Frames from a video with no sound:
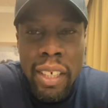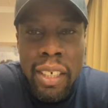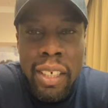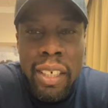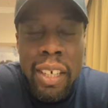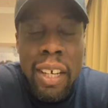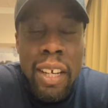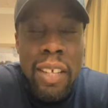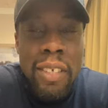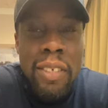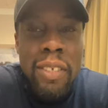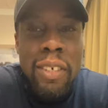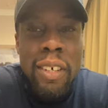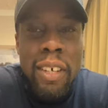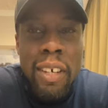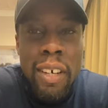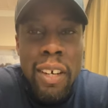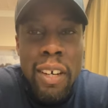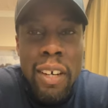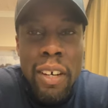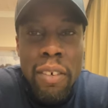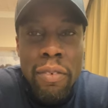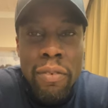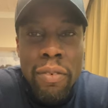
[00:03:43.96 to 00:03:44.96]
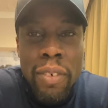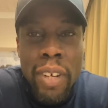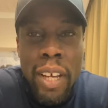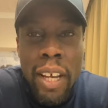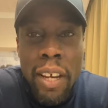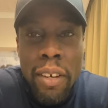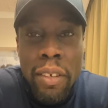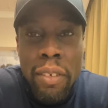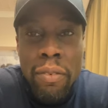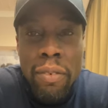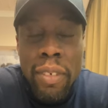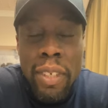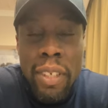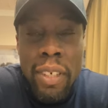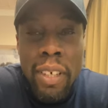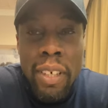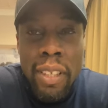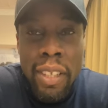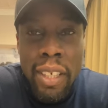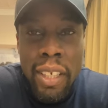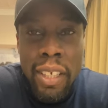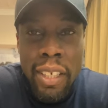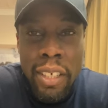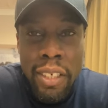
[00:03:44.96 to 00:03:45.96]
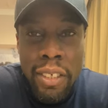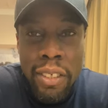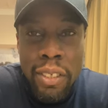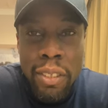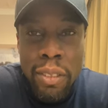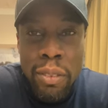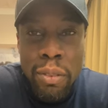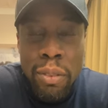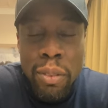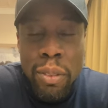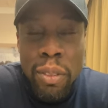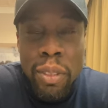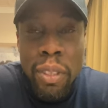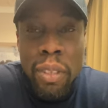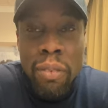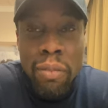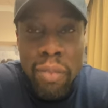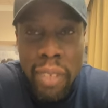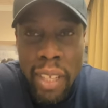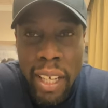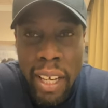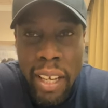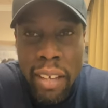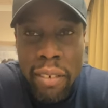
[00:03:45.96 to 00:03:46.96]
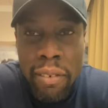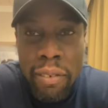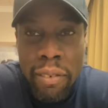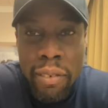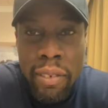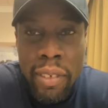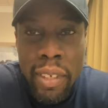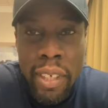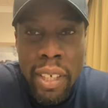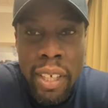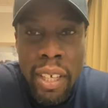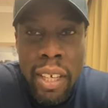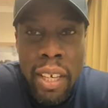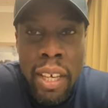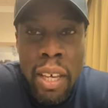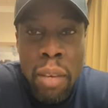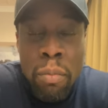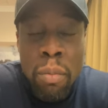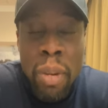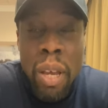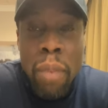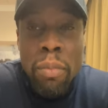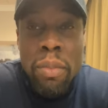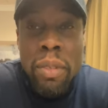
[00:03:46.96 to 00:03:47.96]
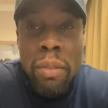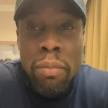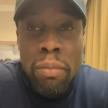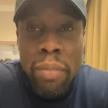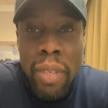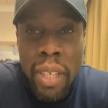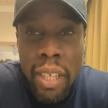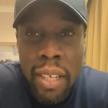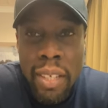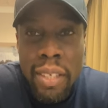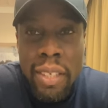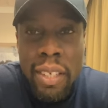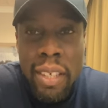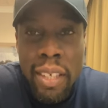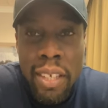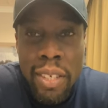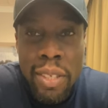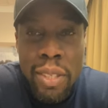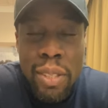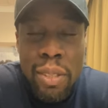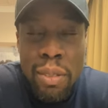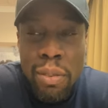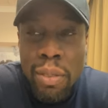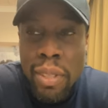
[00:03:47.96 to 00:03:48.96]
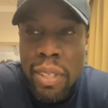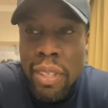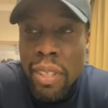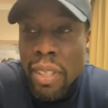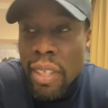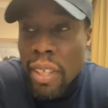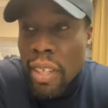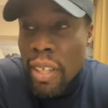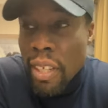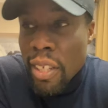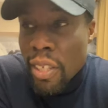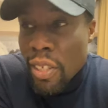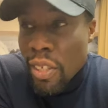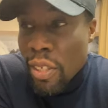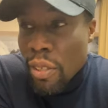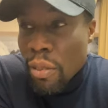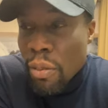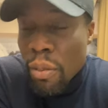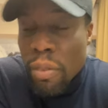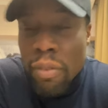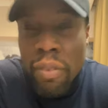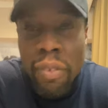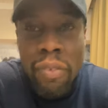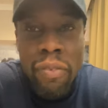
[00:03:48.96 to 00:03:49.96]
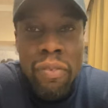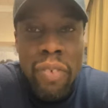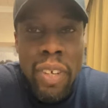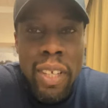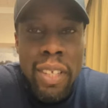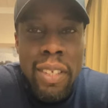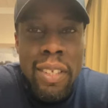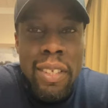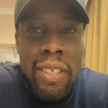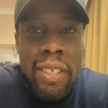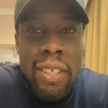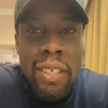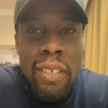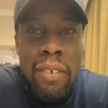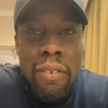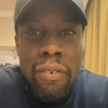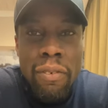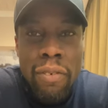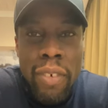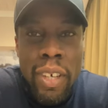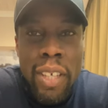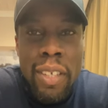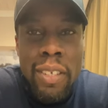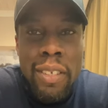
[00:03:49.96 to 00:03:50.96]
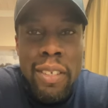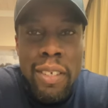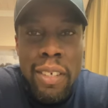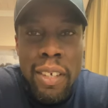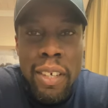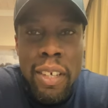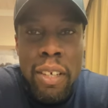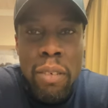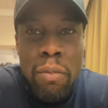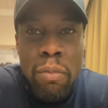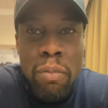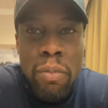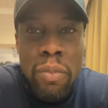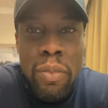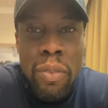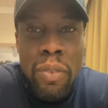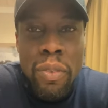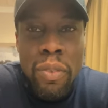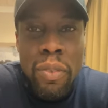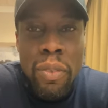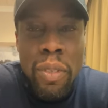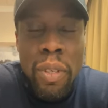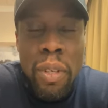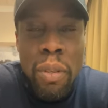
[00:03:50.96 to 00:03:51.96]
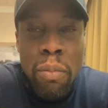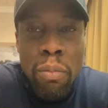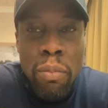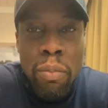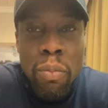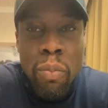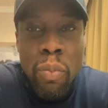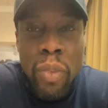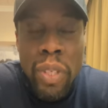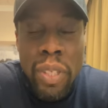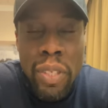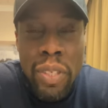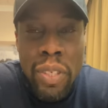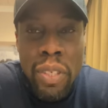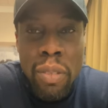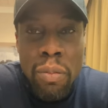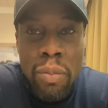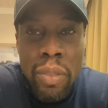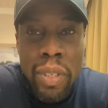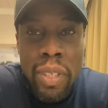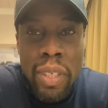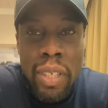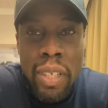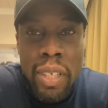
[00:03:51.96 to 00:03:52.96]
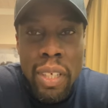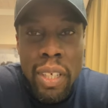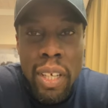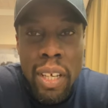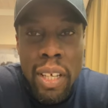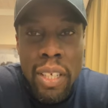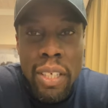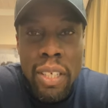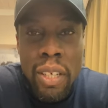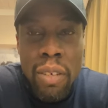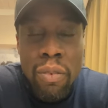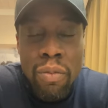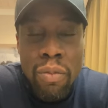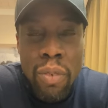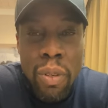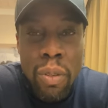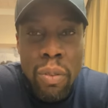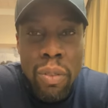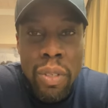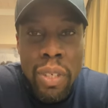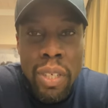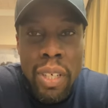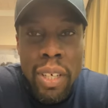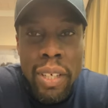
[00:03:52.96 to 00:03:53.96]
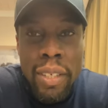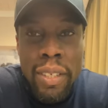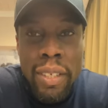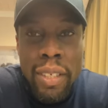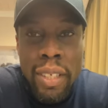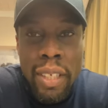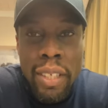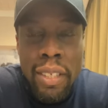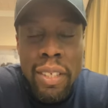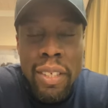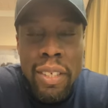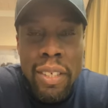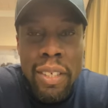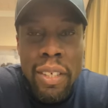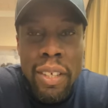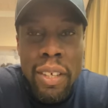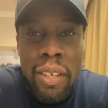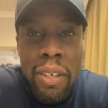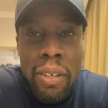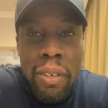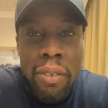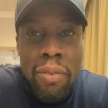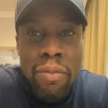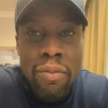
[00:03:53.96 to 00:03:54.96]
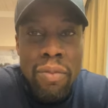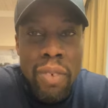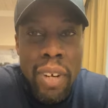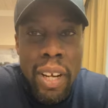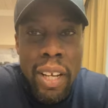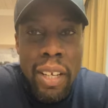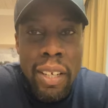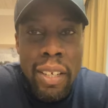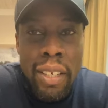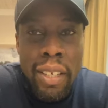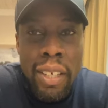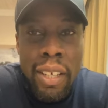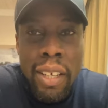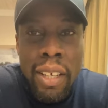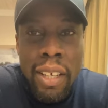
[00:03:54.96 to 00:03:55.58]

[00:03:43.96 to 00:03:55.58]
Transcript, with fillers: Guard your heart, for out of it are the issues of life. Perhaps the biggest issue is the issue of offense, and offense comes when someone has eroded our sense of right